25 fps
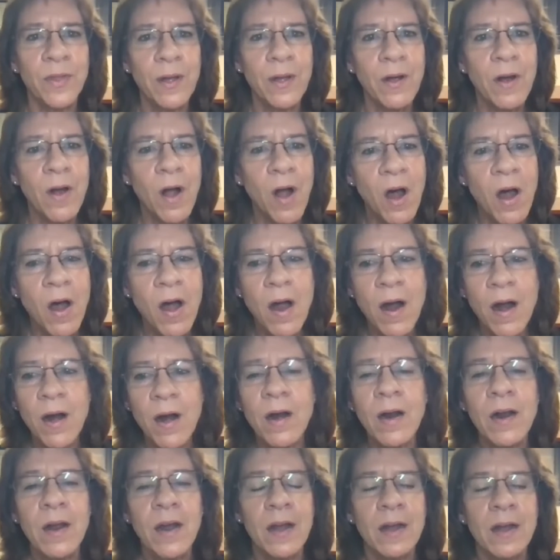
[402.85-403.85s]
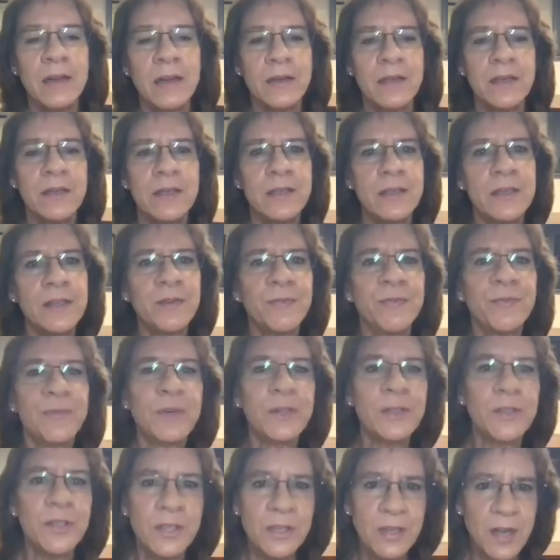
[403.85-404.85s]
There are
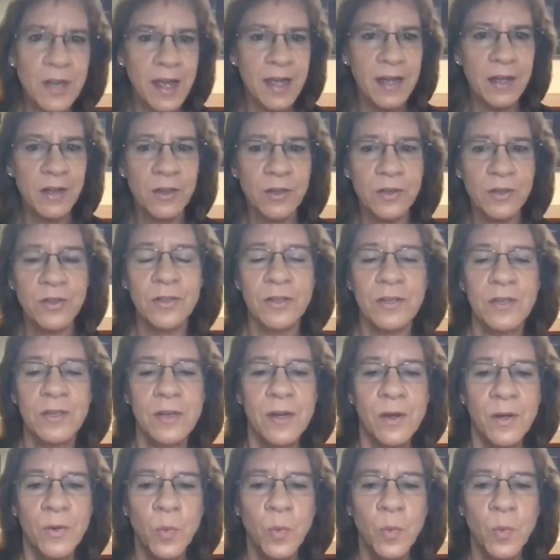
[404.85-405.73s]
different styles